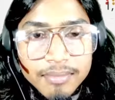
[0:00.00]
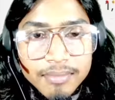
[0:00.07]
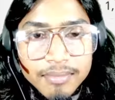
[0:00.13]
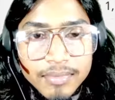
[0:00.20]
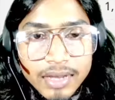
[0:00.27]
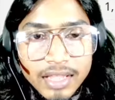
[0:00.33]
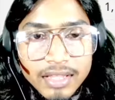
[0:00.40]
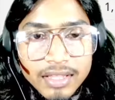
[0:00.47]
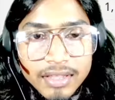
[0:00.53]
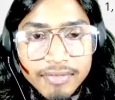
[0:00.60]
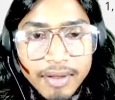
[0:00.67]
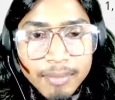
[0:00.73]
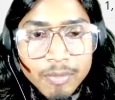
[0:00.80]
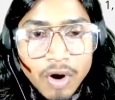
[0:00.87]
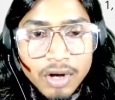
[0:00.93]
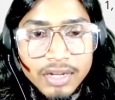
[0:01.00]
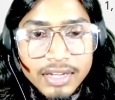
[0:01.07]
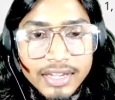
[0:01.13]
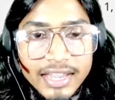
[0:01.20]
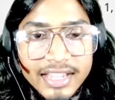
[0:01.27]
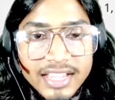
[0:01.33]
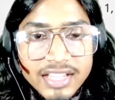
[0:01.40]
like if I'm not
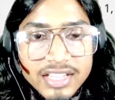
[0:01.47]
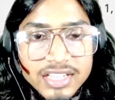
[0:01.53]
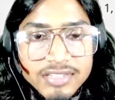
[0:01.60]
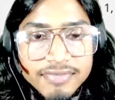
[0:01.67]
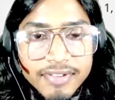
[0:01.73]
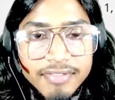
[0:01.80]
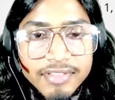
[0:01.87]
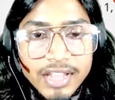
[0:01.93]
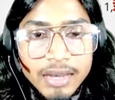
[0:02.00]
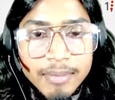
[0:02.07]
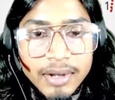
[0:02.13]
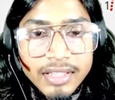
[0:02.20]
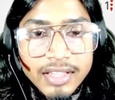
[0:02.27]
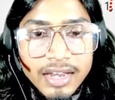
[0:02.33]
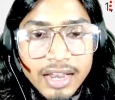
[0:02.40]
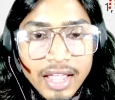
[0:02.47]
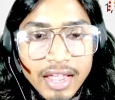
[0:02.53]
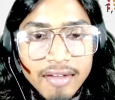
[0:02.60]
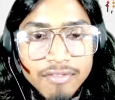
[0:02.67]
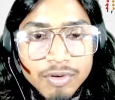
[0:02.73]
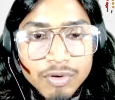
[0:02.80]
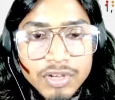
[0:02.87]
taking this fifth element, then I
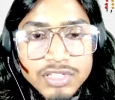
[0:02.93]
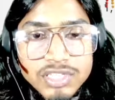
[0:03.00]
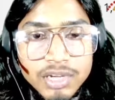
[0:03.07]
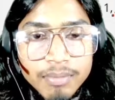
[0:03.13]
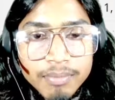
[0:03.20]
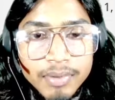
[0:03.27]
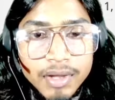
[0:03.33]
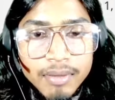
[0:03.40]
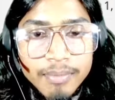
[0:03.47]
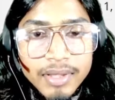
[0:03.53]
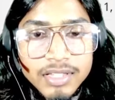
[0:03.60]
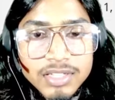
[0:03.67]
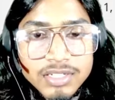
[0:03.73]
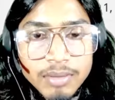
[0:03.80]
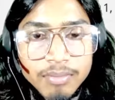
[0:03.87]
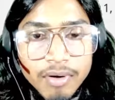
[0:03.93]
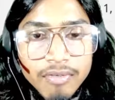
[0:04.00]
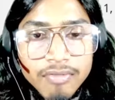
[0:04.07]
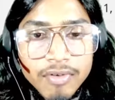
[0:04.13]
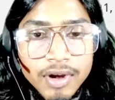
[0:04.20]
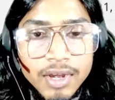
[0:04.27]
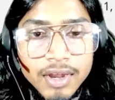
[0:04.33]
have to only make the jump of
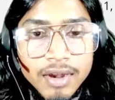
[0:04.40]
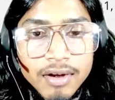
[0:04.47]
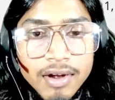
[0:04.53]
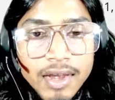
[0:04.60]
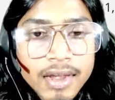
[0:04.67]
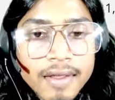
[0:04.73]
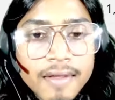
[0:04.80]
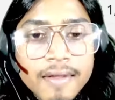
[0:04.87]
1, right?